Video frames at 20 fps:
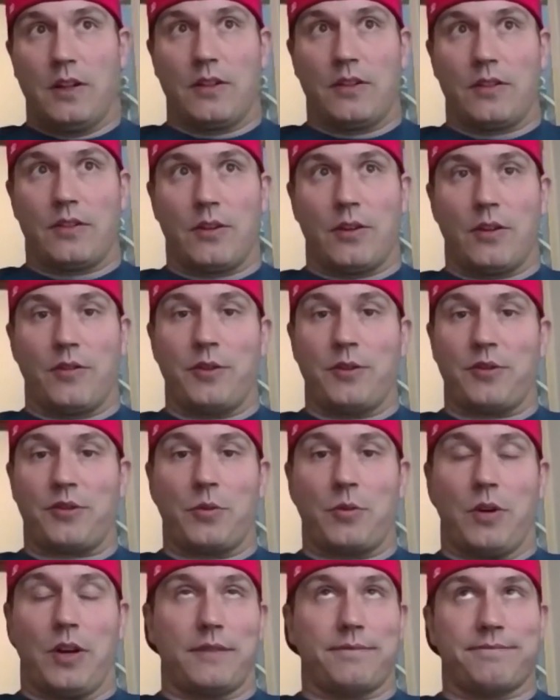So if you
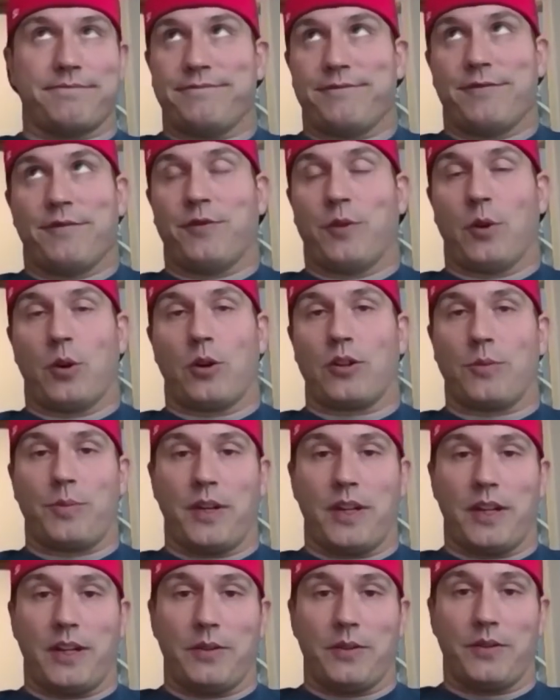squat 400
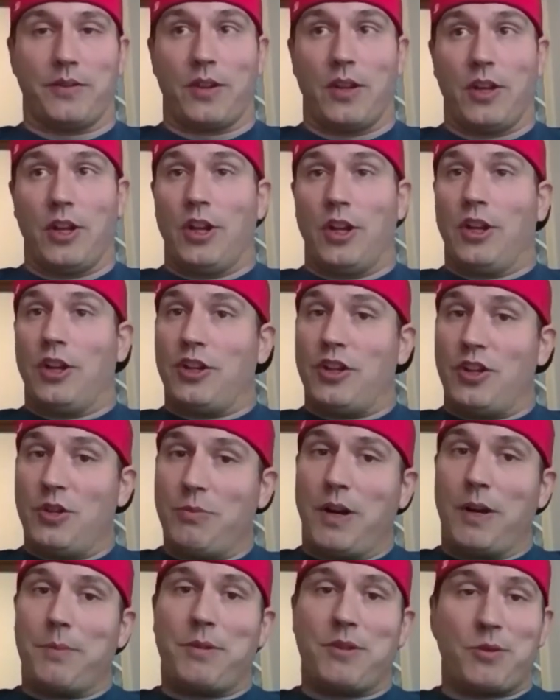pounds, you
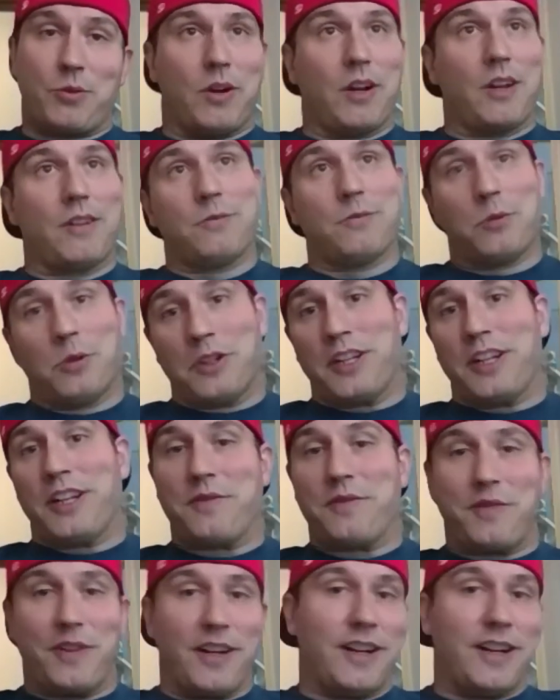might be squatting
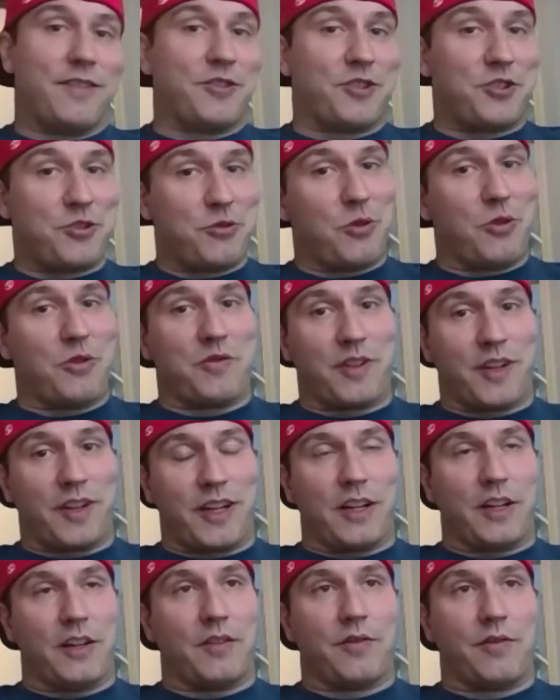185 to
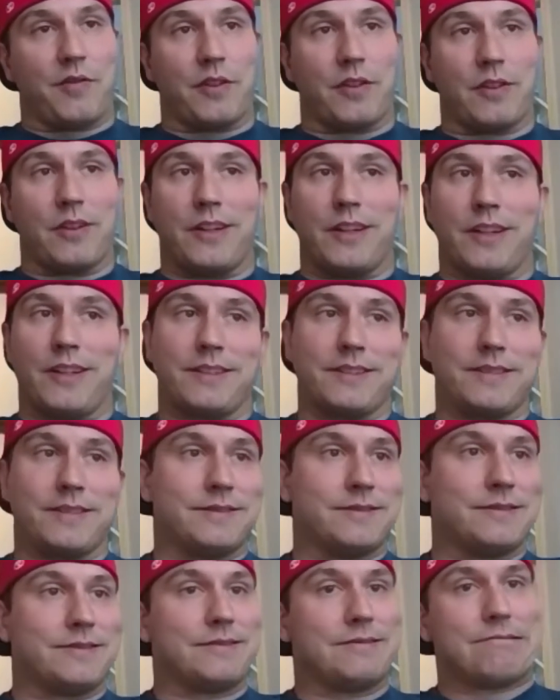205 for like
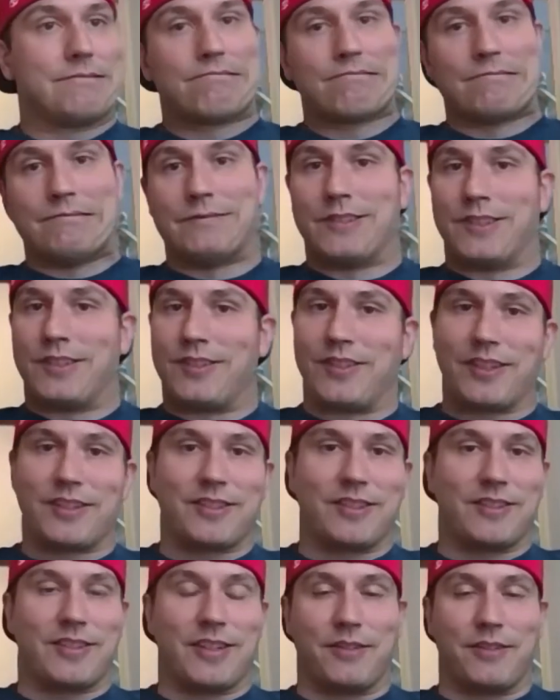six
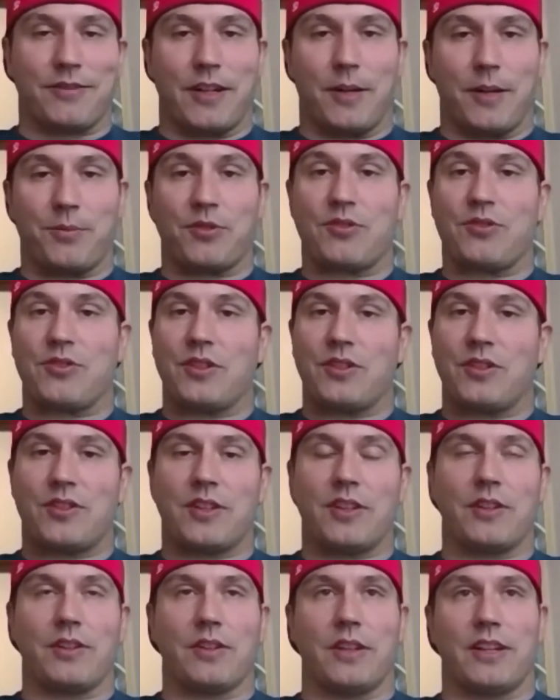to 10 reps just
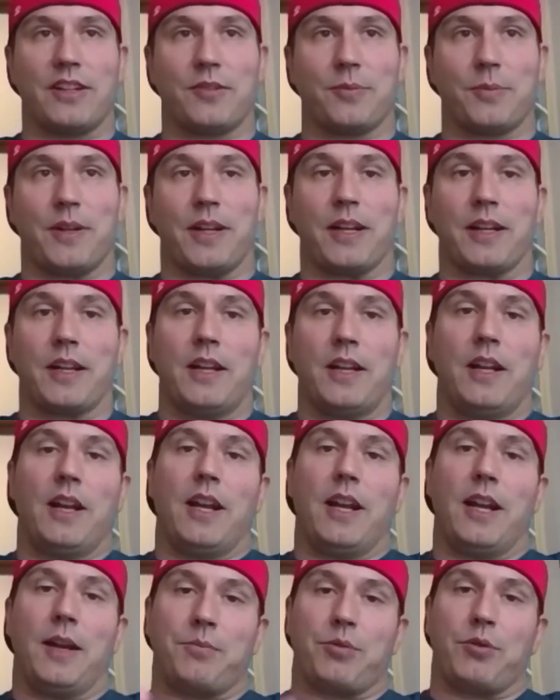to get your legs back
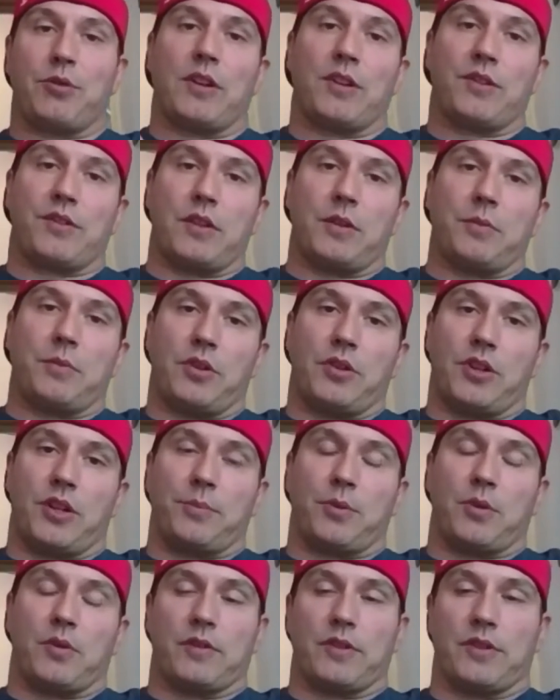and progressively build
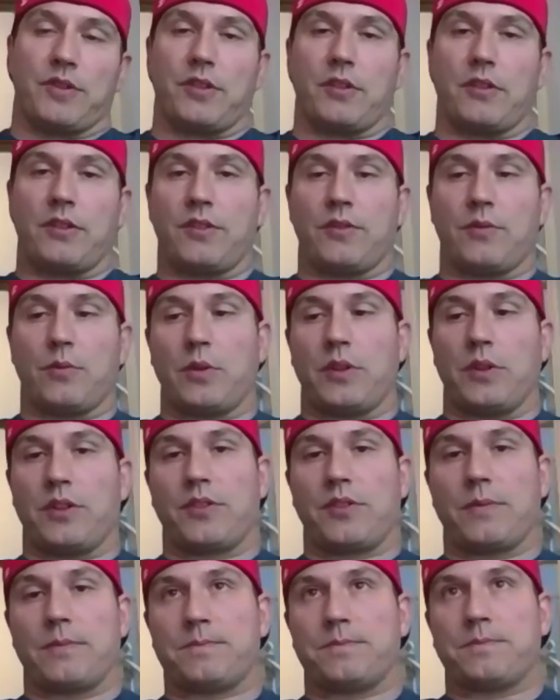up over a series of
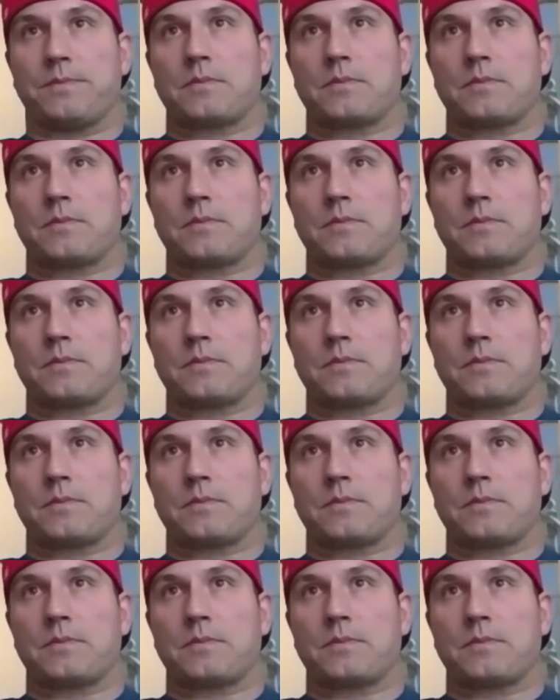weeks.